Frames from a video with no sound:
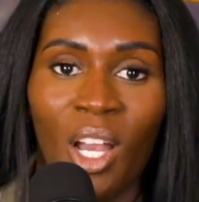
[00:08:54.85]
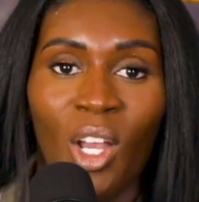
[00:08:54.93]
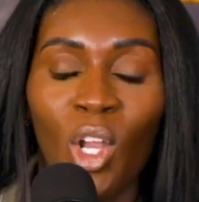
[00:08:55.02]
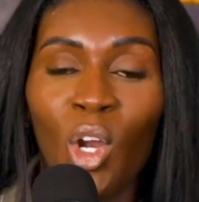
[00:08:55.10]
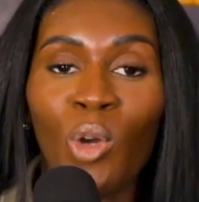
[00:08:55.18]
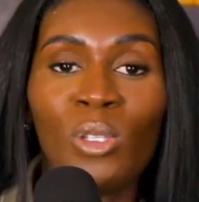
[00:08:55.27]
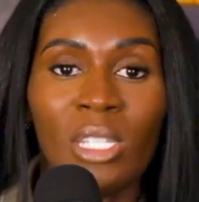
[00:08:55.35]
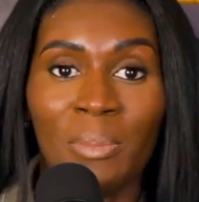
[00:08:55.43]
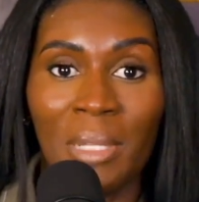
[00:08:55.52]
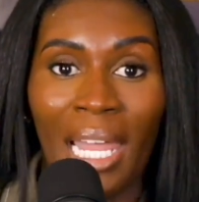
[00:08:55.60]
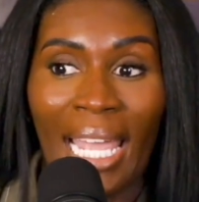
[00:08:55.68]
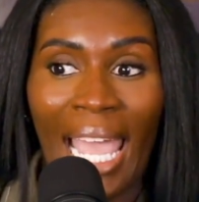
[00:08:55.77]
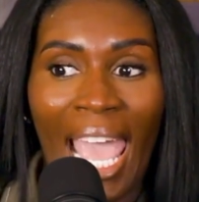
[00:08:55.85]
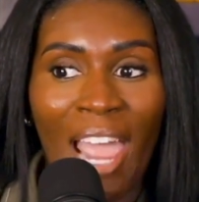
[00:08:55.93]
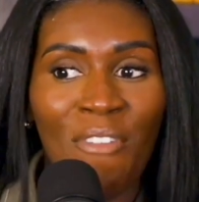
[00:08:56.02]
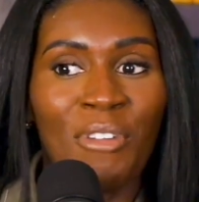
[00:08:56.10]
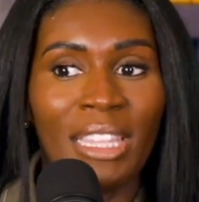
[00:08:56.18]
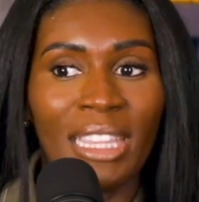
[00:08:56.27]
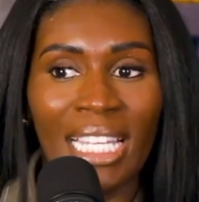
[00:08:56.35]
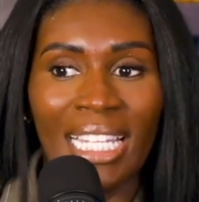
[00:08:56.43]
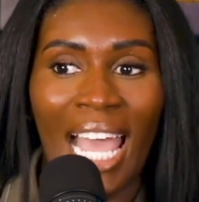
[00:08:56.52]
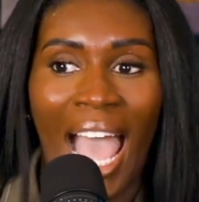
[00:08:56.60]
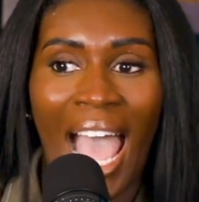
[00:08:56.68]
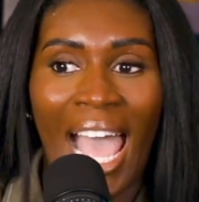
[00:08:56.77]
Learn something. Like everything
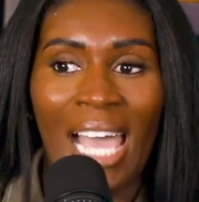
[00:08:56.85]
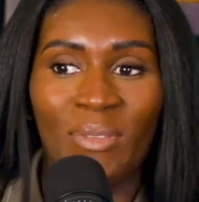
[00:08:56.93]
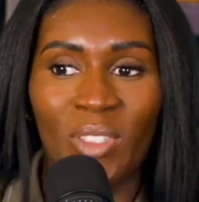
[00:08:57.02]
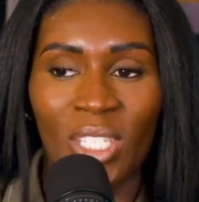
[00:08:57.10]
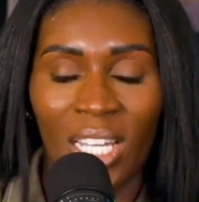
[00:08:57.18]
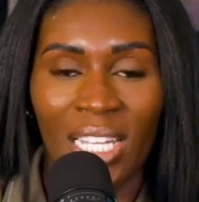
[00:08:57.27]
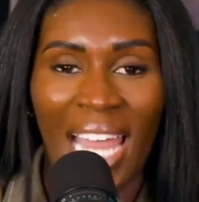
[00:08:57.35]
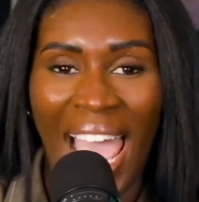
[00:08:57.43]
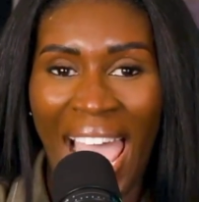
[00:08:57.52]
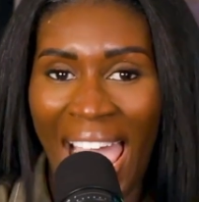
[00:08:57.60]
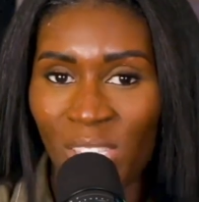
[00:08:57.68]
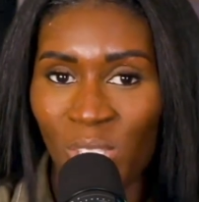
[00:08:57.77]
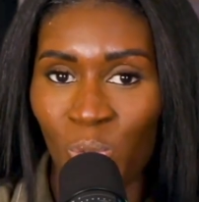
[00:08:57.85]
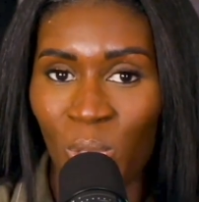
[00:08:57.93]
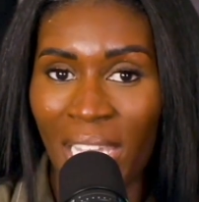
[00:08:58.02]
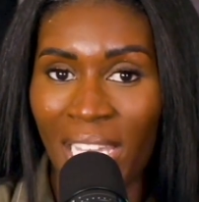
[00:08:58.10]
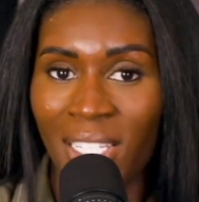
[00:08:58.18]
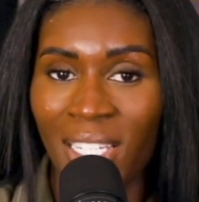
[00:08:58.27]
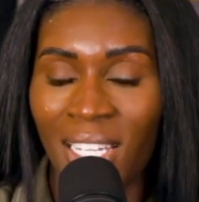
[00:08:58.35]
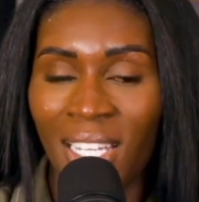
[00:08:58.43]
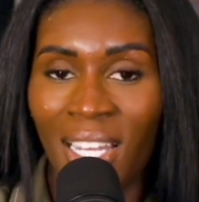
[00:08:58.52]
that I have done, I had to get,